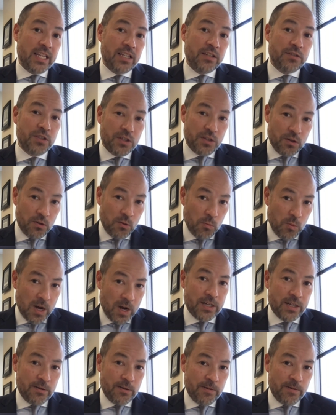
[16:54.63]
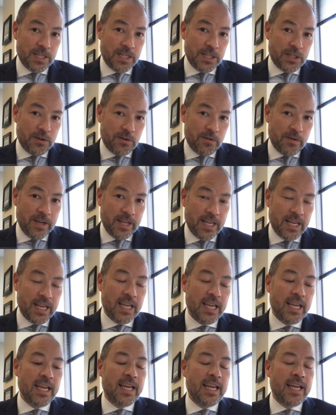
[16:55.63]
and you still want to register
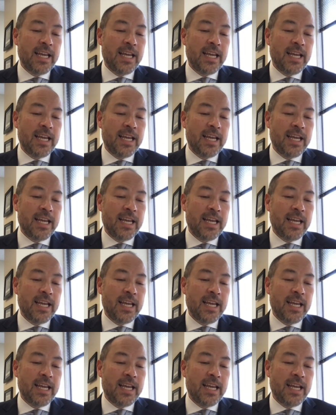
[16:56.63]
it,